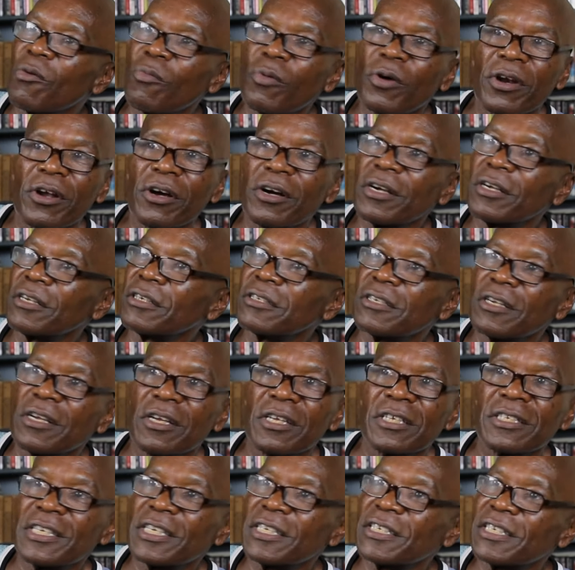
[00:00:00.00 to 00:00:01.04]
with us
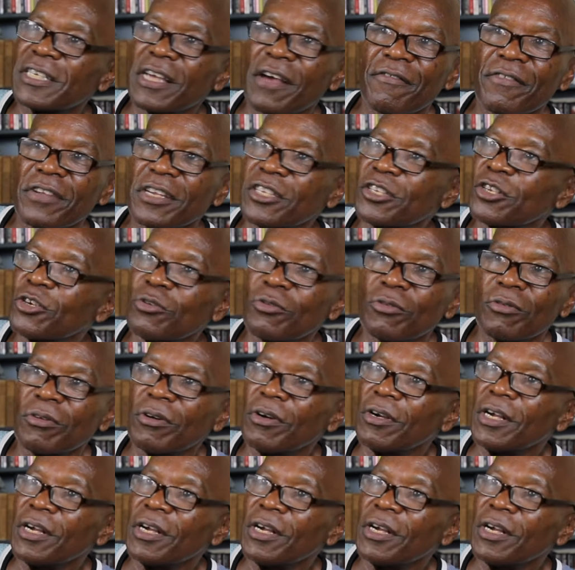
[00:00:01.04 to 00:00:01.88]
since seventy-two.